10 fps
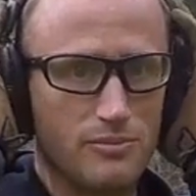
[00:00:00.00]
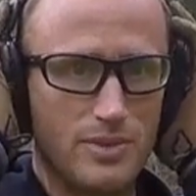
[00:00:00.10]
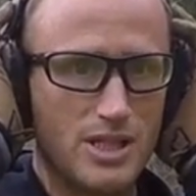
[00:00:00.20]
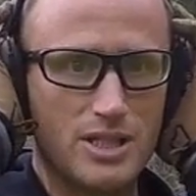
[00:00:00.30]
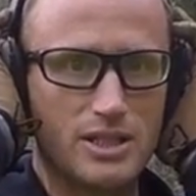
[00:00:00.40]

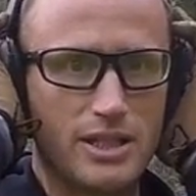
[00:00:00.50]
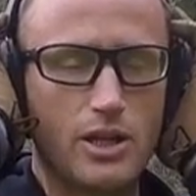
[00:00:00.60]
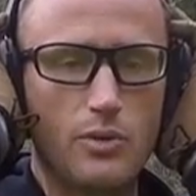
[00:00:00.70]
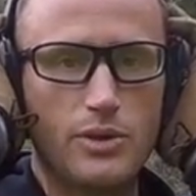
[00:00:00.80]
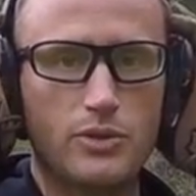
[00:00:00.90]
basically
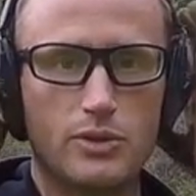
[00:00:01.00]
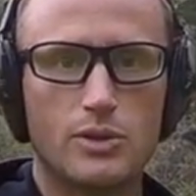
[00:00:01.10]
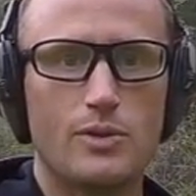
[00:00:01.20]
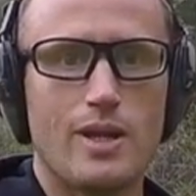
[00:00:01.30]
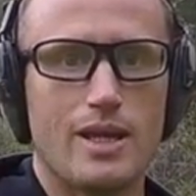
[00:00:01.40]
going
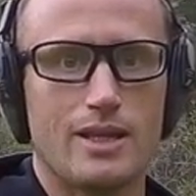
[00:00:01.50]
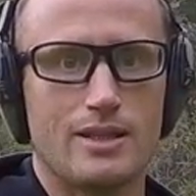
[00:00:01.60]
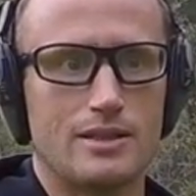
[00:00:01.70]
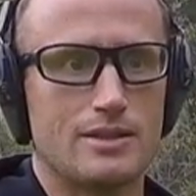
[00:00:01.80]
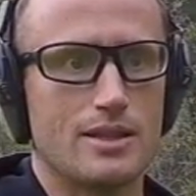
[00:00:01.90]
through
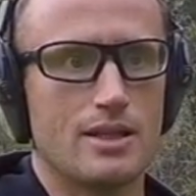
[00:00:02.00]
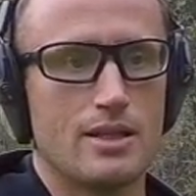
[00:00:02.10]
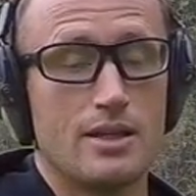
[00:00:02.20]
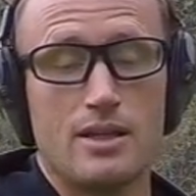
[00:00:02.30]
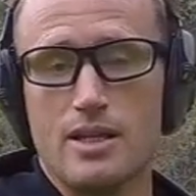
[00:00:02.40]
and
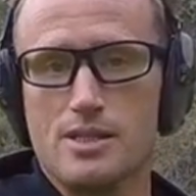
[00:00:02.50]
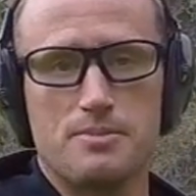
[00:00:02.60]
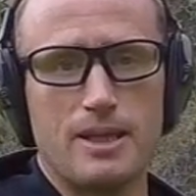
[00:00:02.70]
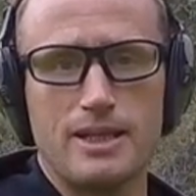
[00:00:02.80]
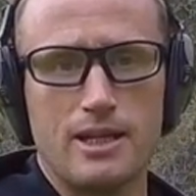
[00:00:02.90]

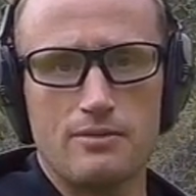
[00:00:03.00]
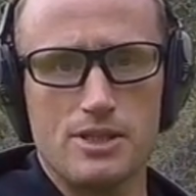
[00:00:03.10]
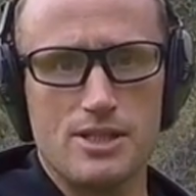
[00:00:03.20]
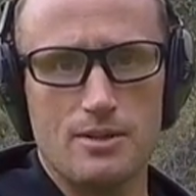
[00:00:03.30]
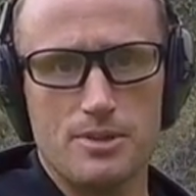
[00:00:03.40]
explaining every
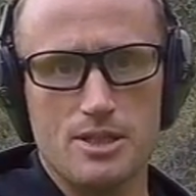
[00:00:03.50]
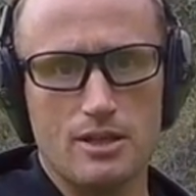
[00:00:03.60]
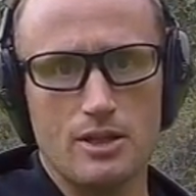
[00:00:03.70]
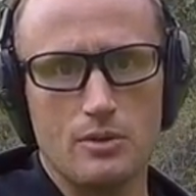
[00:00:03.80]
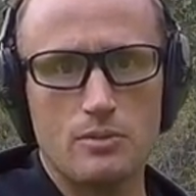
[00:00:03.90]
step as
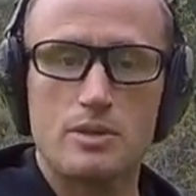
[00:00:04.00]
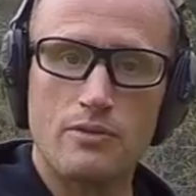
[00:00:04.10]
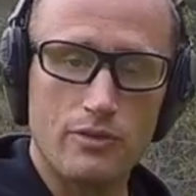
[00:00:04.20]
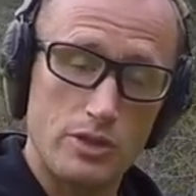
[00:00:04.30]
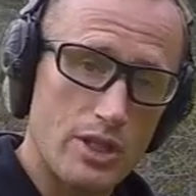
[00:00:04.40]
I go.
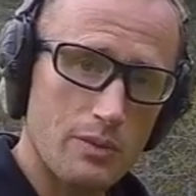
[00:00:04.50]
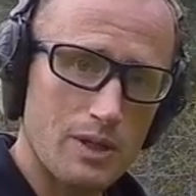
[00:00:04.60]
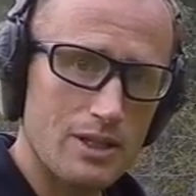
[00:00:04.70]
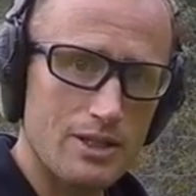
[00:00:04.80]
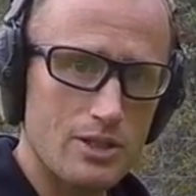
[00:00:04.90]
First thing we're
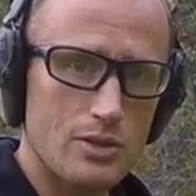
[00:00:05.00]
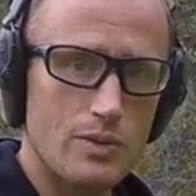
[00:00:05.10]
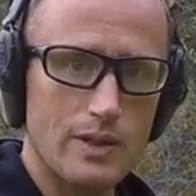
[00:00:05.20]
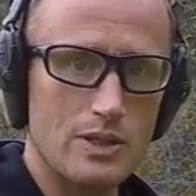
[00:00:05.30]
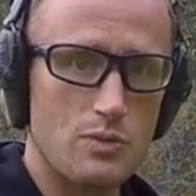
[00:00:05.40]
going to
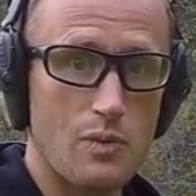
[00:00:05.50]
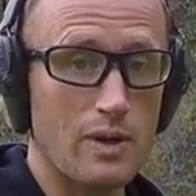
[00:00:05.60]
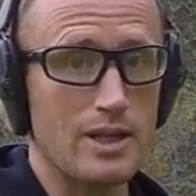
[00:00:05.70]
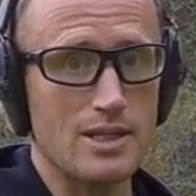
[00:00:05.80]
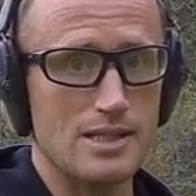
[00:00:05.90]
do is we
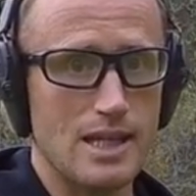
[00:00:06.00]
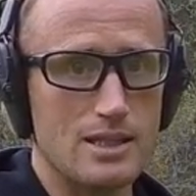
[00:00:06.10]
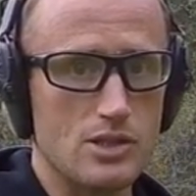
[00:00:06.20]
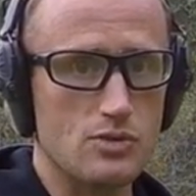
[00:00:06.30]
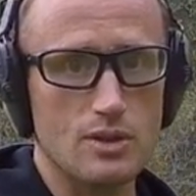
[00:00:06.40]
want to set
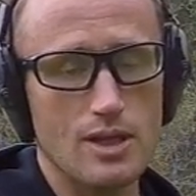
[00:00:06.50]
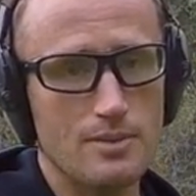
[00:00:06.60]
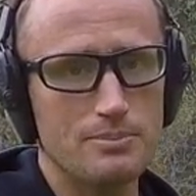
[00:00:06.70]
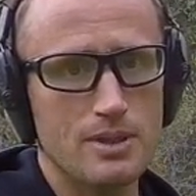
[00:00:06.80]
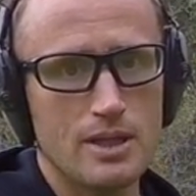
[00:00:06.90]
this drill
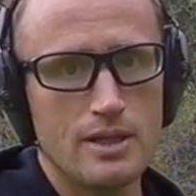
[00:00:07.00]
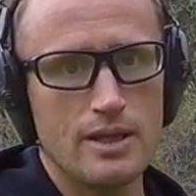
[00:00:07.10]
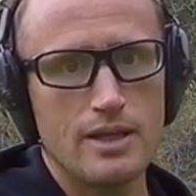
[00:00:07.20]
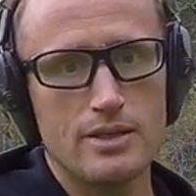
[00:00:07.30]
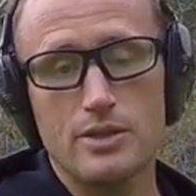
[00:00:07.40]
up.
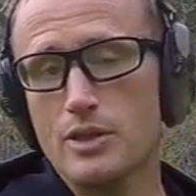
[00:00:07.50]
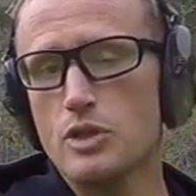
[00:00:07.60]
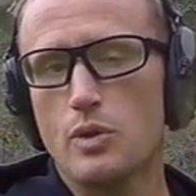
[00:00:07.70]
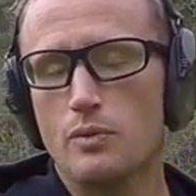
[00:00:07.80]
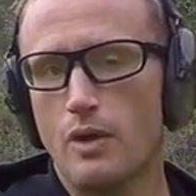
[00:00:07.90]
You can
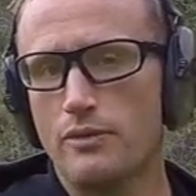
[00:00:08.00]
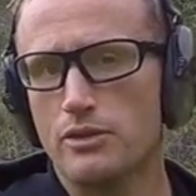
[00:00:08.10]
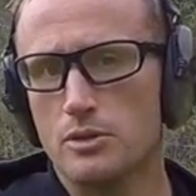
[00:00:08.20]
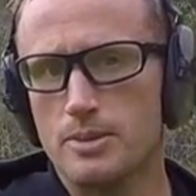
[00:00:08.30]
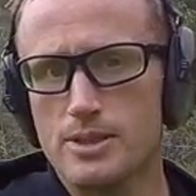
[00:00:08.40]
do it with
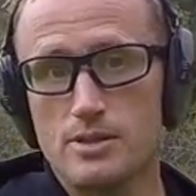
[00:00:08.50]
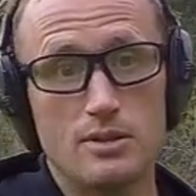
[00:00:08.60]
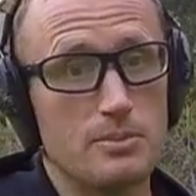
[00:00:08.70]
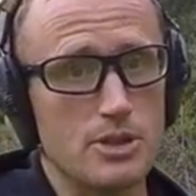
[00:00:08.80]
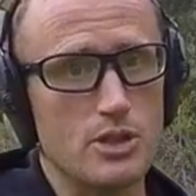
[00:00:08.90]
rifle or pistol.
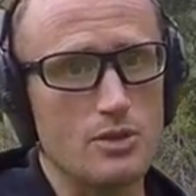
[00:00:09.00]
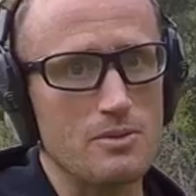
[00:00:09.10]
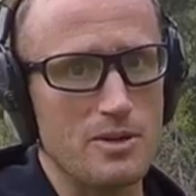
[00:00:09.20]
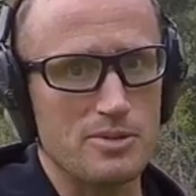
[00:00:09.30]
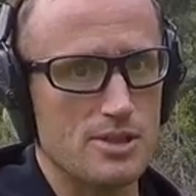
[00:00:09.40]
I'm going to shoot it with
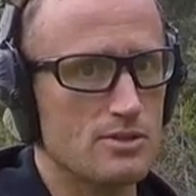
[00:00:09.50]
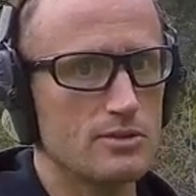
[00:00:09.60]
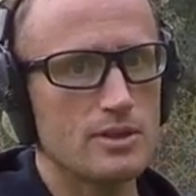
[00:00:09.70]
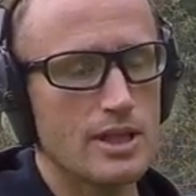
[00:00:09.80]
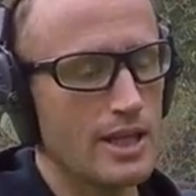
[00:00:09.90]
my
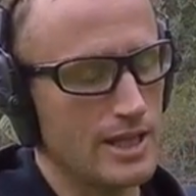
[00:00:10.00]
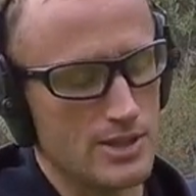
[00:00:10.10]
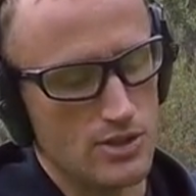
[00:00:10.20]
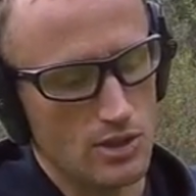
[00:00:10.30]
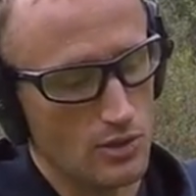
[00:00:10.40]
pistol.
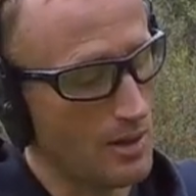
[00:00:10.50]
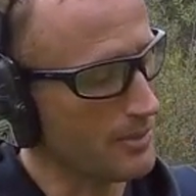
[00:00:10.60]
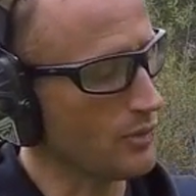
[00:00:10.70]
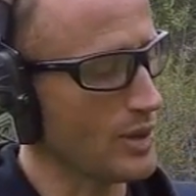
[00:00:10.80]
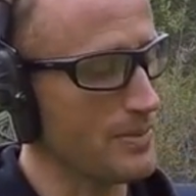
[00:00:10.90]
And so I'm going
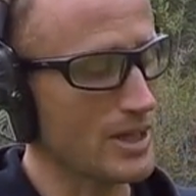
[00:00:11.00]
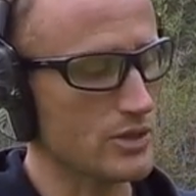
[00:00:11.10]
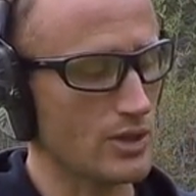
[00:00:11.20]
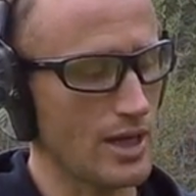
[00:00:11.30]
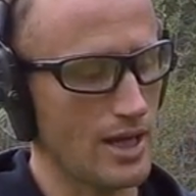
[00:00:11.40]
to want to make
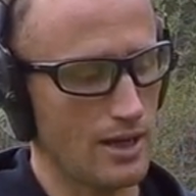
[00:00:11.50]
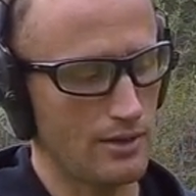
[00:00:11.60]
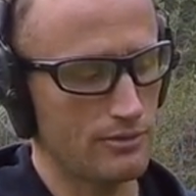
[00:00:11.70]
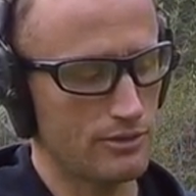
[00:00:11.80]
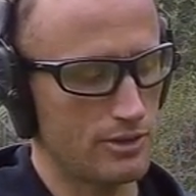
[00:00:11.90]
sure I
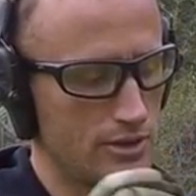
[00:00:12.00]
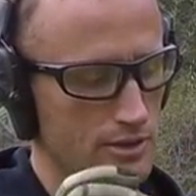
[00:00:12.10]
have